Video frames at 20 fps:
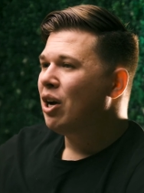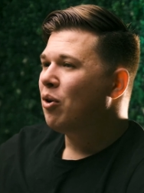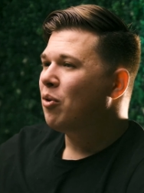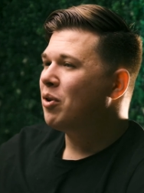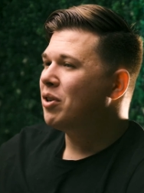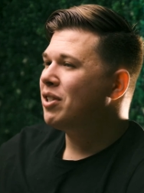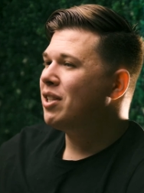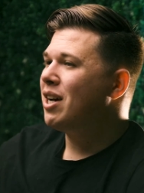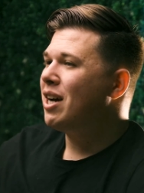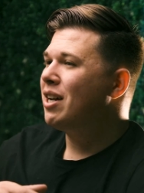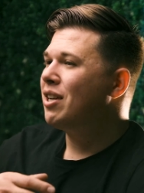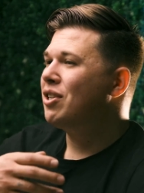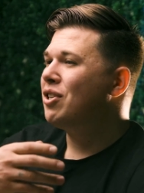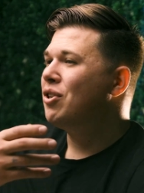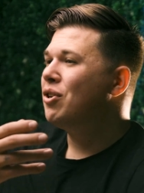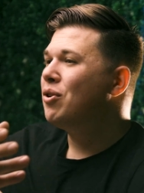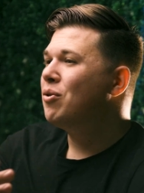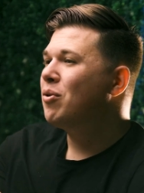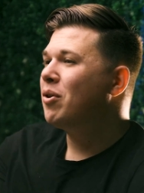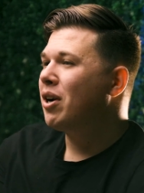was not
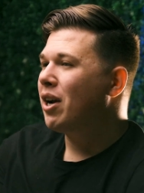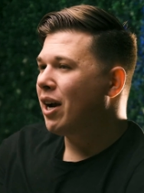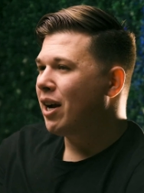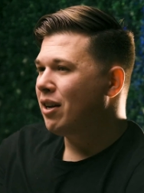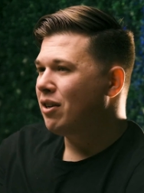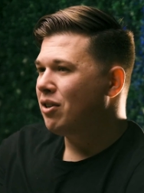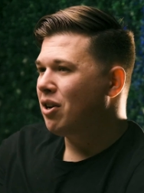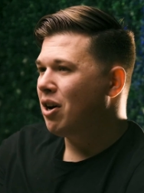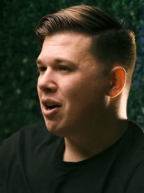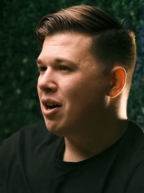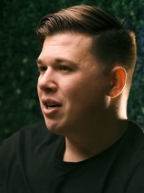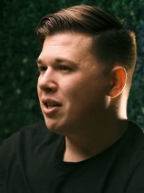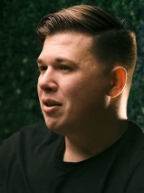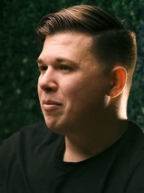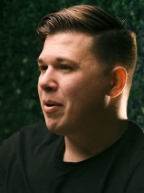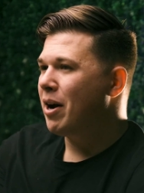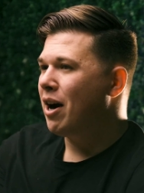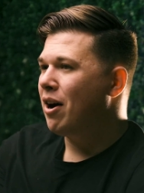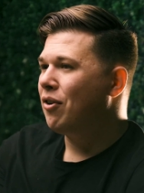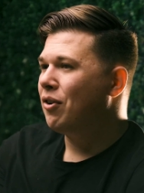to what I had talked
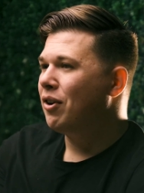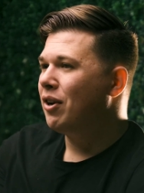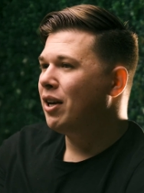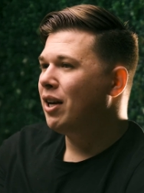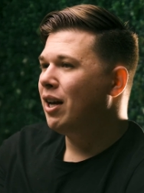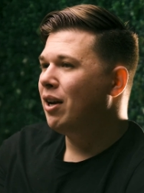about.